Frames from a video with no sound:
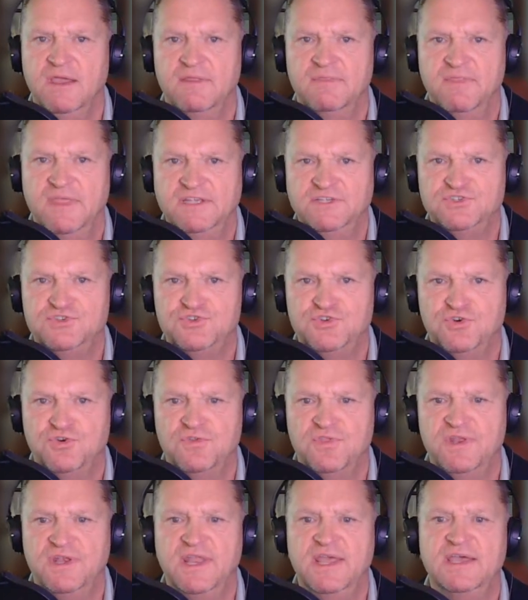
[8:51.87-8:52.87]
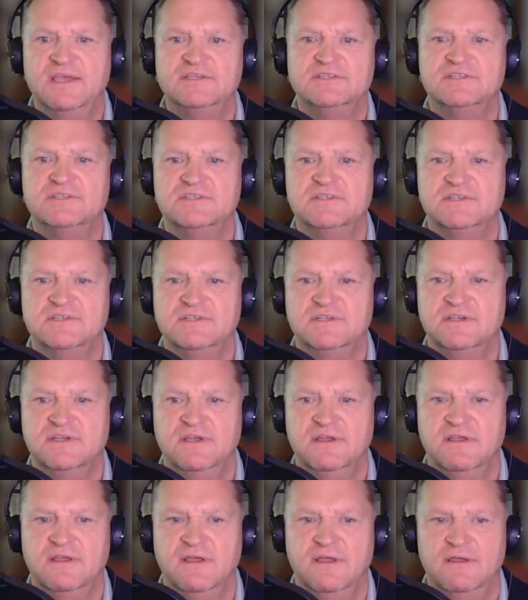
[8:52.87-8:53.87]
They stir the nest.
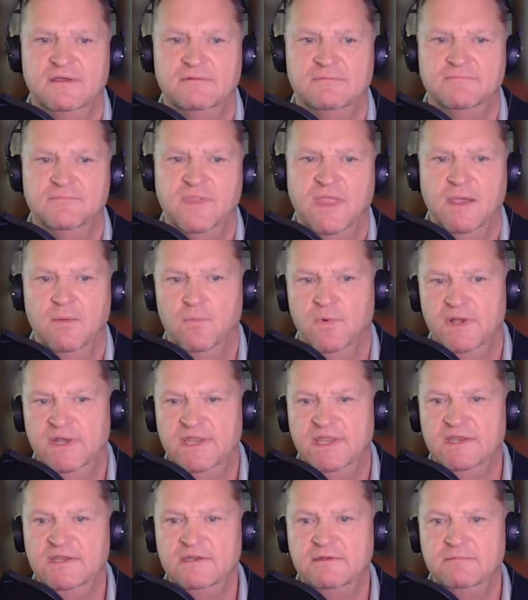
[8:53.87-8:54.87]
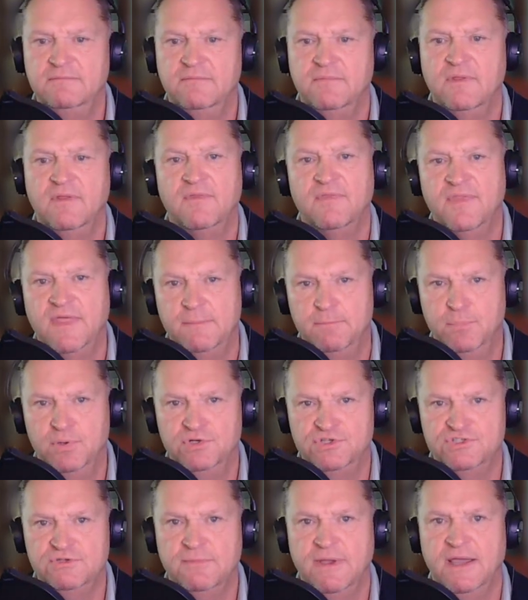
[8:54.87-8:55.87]
And when needed, they
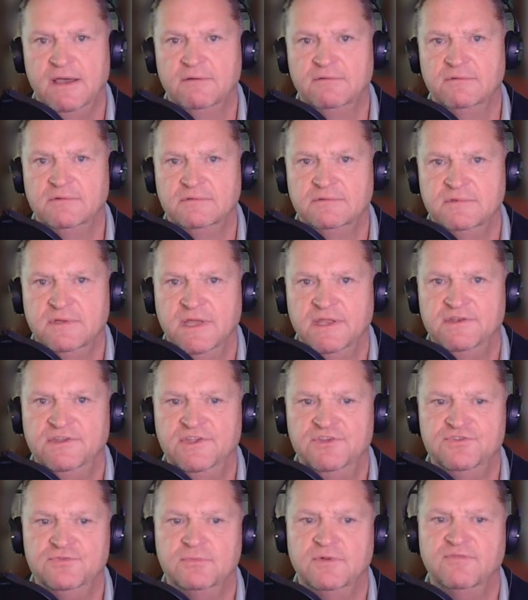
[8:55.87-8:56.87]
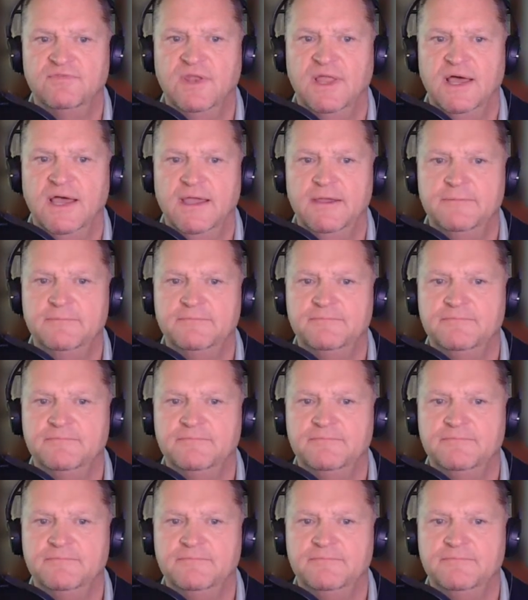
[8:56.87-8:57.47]
push them out and teach them to fly.